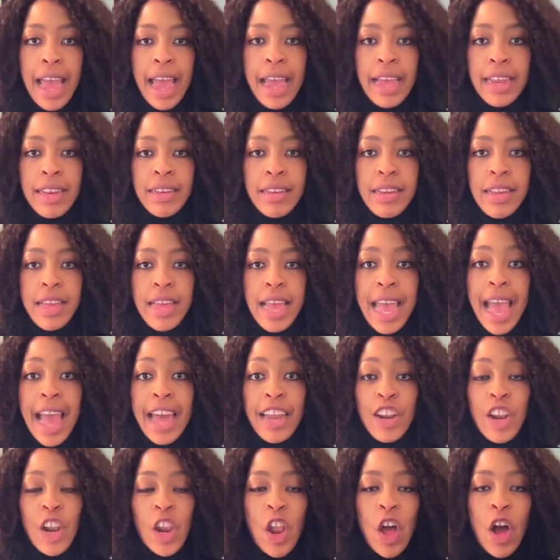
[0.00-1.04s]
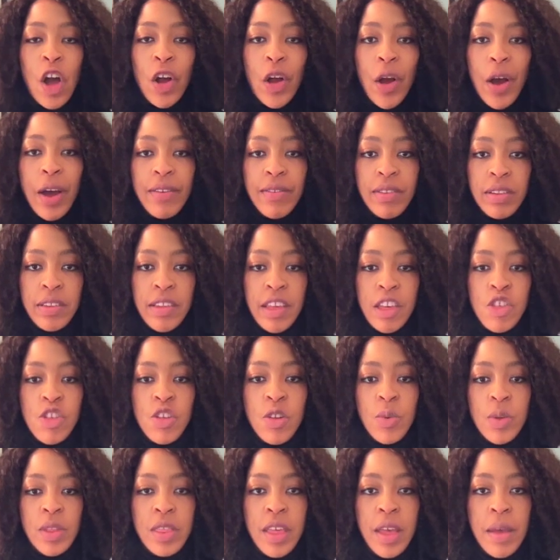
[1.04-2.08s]
And he had a long
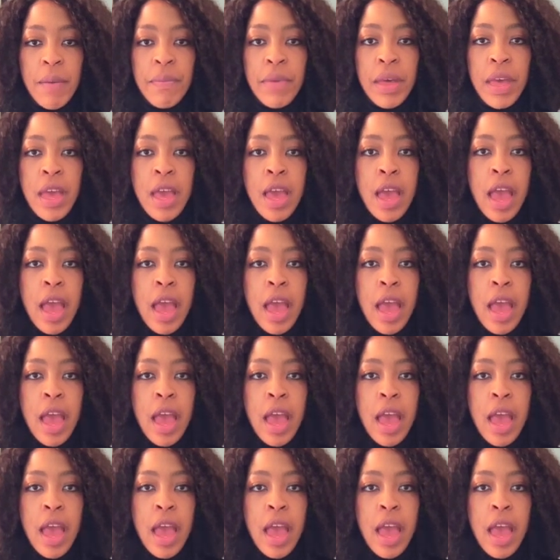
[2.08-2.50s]
conversation with him.